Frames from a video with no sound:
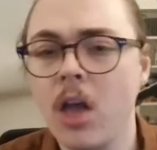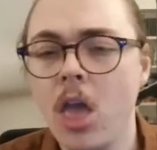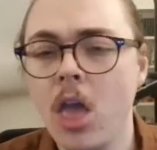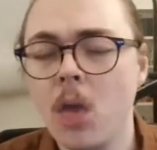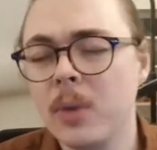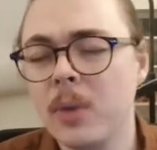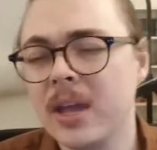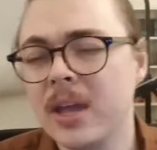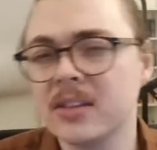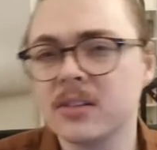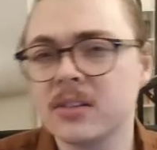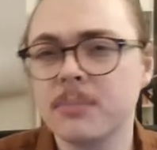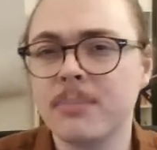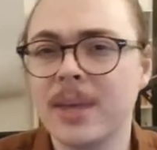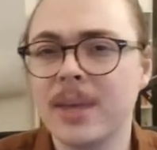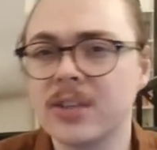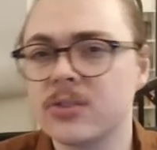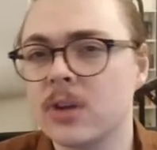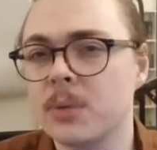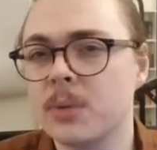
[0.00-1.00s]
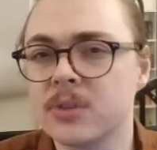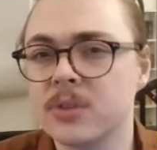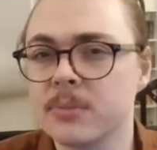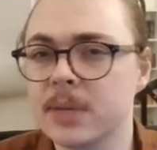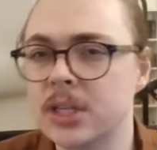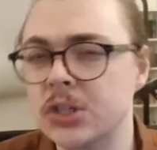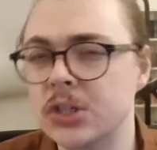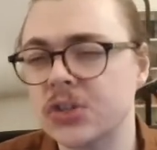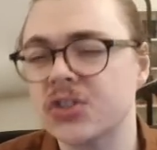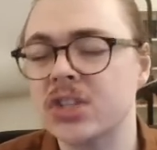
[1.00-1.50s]
We get to mess around with some
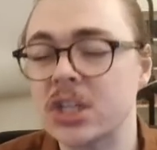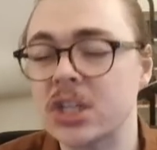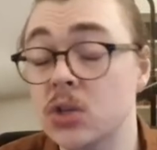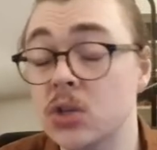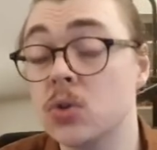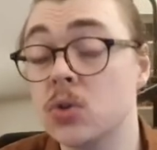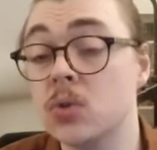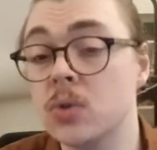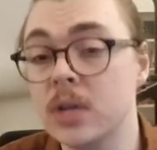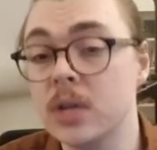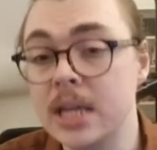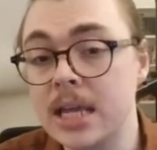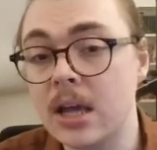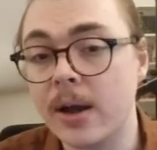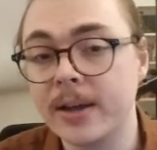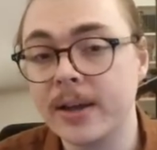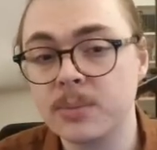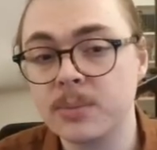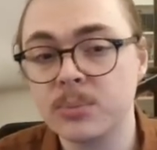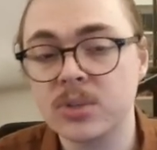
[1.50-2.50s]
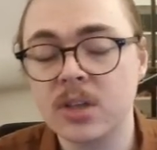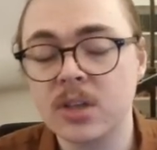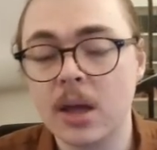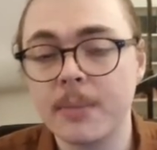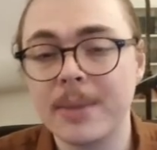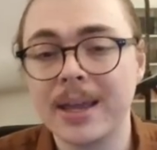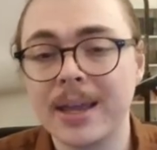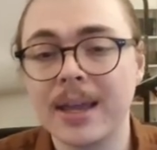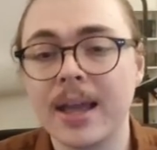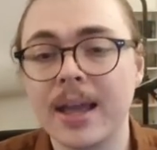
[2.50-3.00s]
interesting new unique items
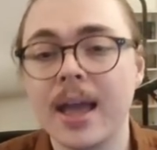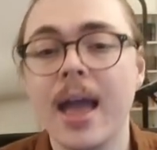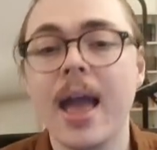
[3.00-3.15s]
coming.